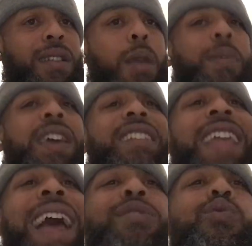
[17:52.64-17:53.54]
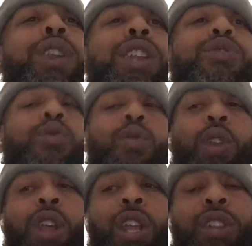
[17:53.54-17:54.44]
because that's when it's
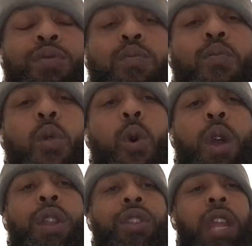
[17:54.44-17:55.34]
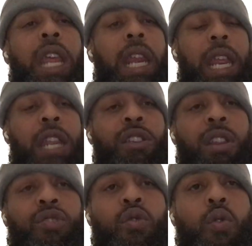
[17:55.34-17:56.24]
more
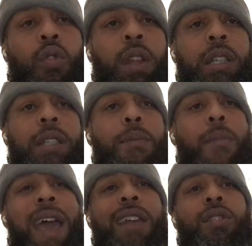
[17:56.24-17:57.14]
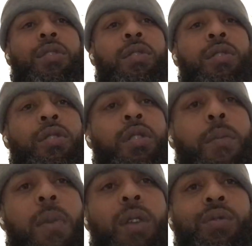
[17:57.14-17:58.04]
it's going to matter the
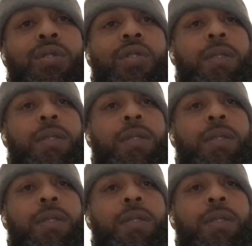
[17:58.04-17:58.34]
most,